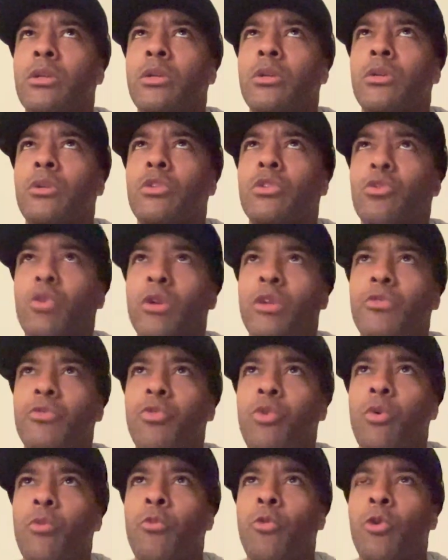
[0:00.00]

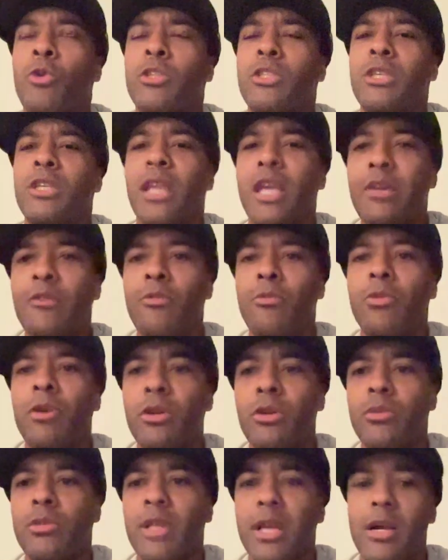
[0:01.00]
24-14, even when
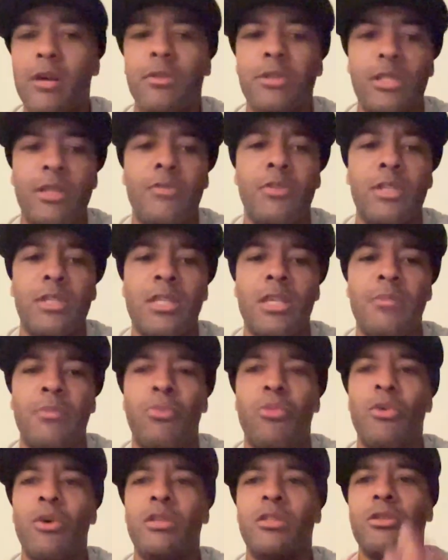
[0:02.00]
they're down 7 to 10
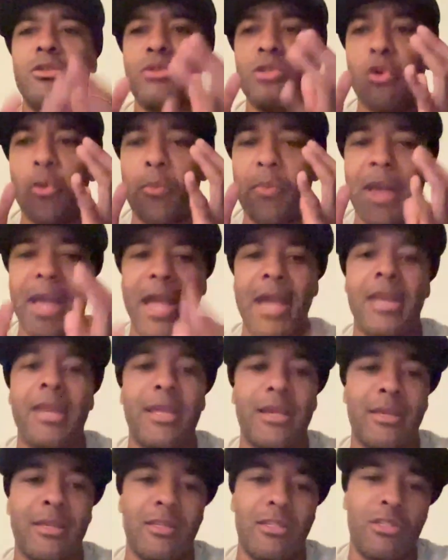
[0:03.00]
points, there's no
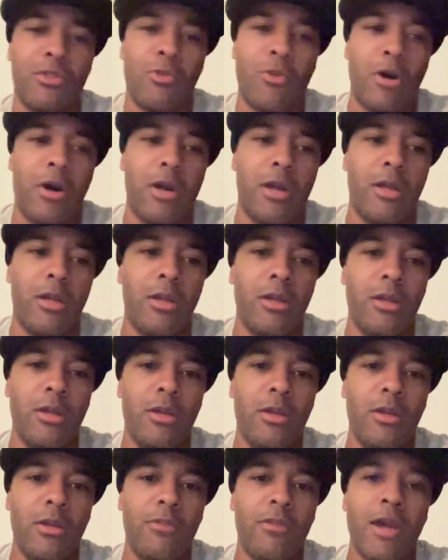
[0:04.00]
panic in this squad,
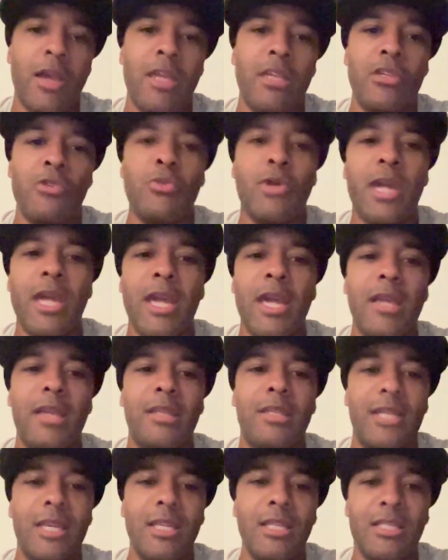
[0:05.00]
right? You can't
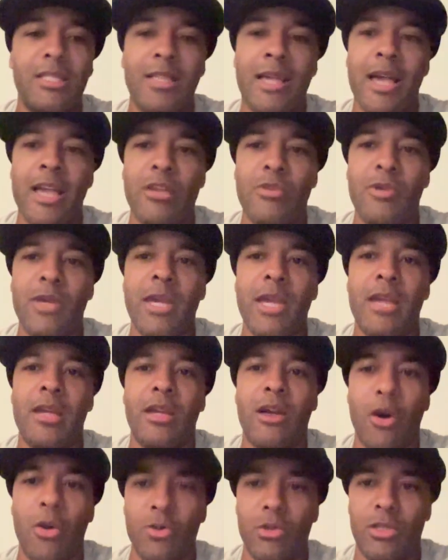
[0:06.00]
teach that. You can't
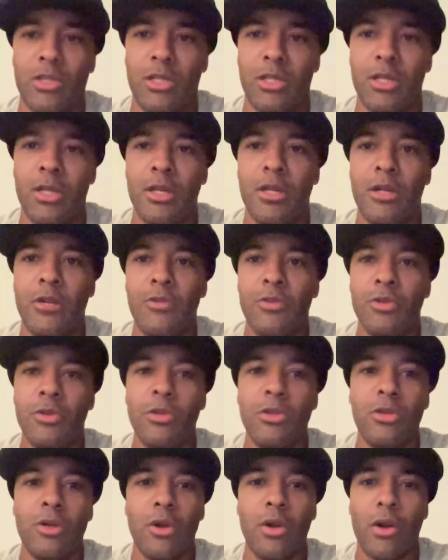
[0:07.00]
coach it. You
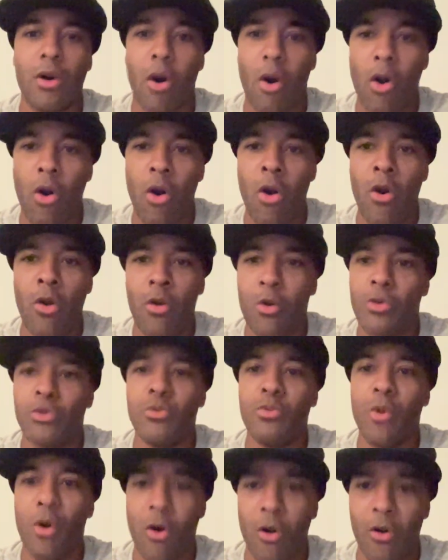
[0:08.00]
either are or
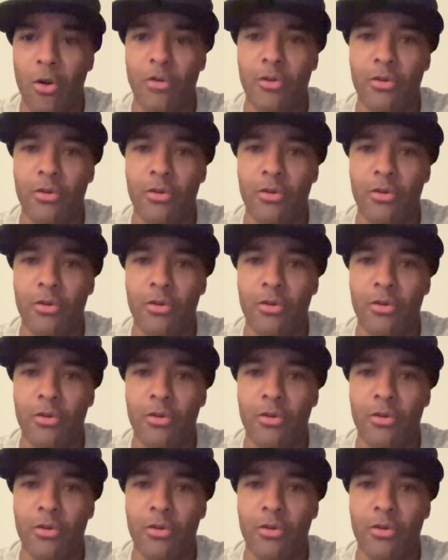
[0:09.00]
you aren't.